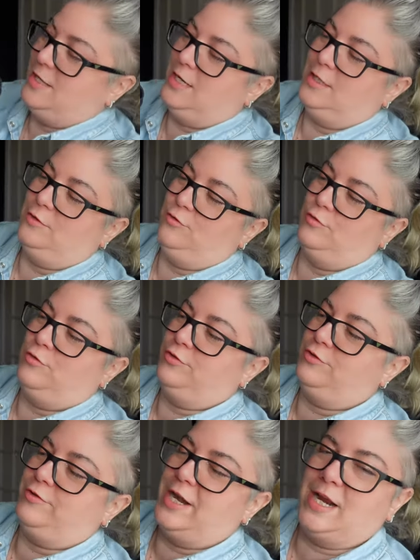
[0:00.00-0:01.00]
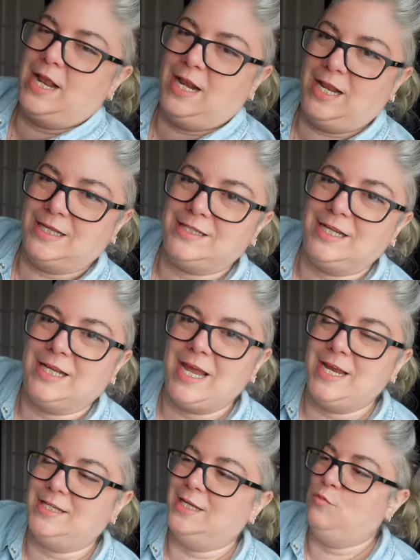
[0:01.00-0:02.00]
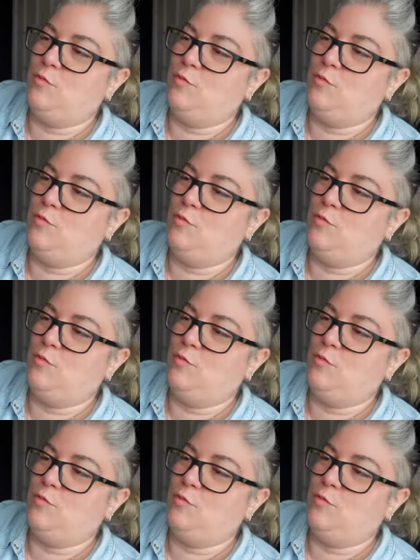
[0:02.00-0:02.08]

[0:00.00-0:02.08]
a little drawstring elasticated